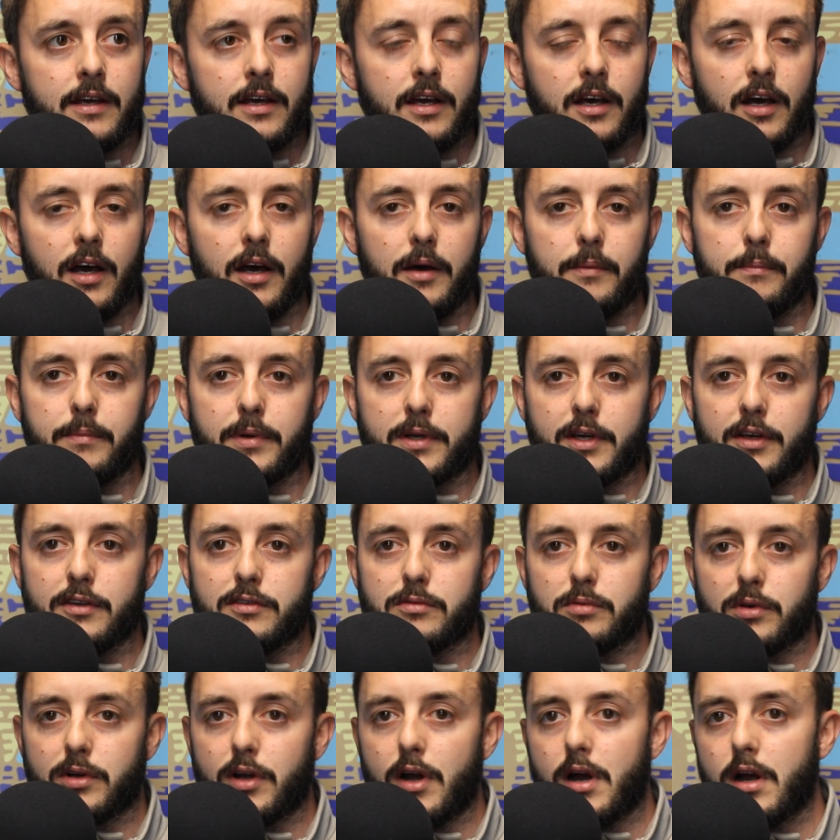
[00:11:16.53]
because
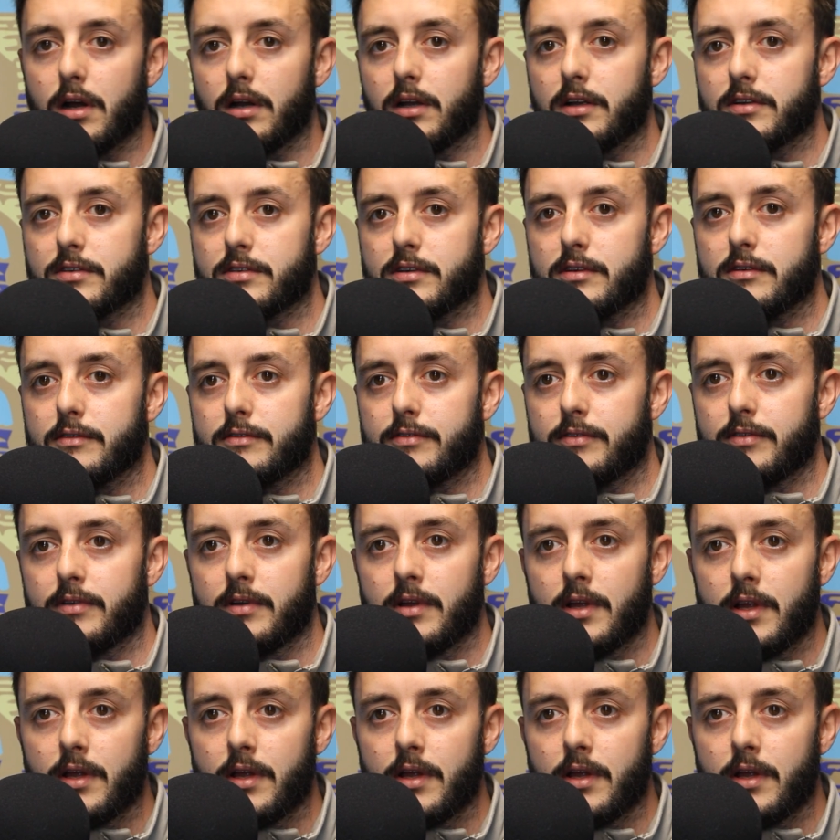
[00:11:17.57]
regardless of